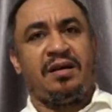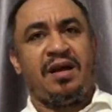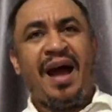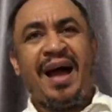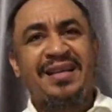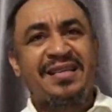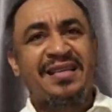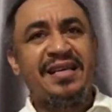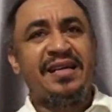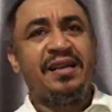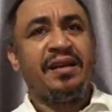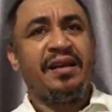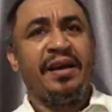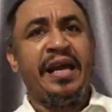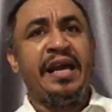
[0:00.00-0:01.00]
As in,
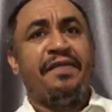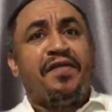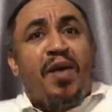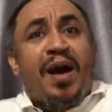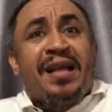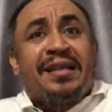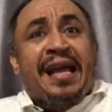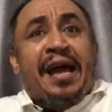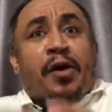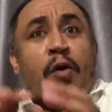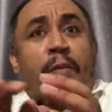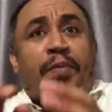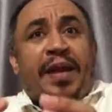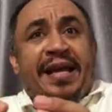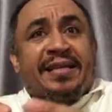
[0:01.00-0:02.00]
if you enter
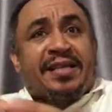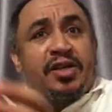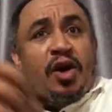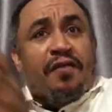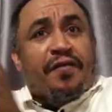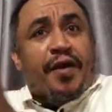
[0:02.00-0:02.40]
aeroplane, sit down for